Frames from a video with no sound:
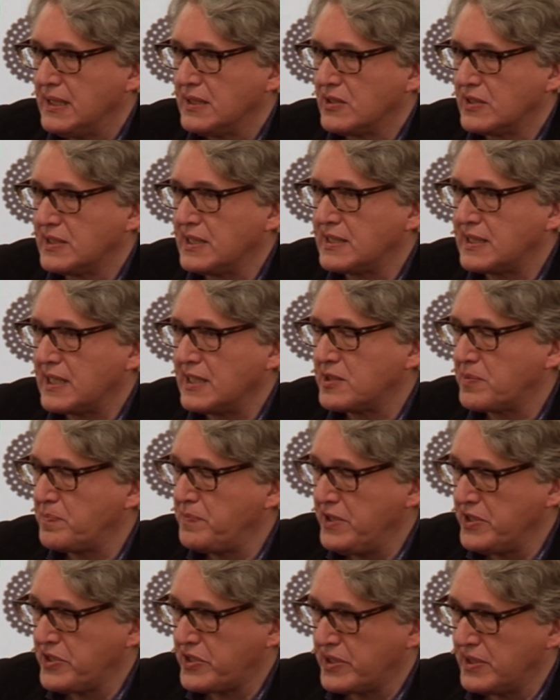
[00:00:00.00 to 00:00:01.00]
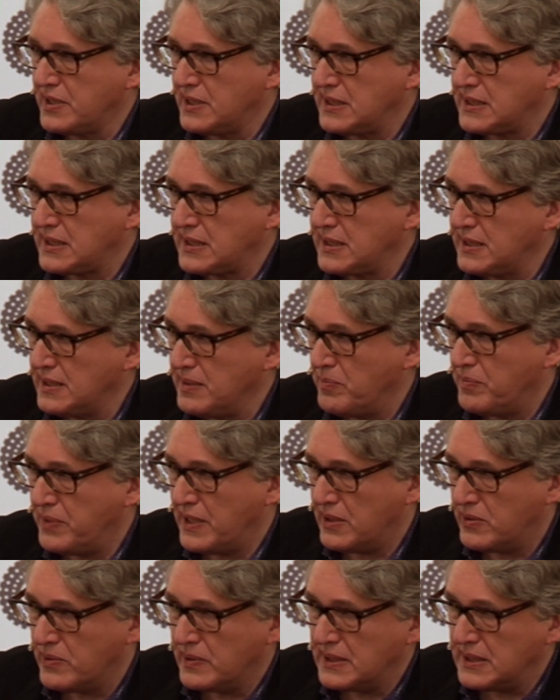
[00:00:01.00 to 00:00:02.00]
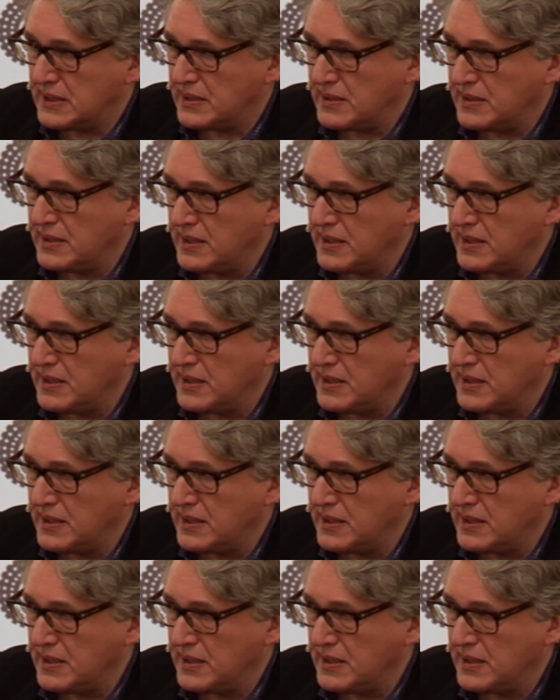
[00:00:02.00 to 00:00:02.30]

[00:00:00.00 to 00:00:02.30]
to the suspicious power,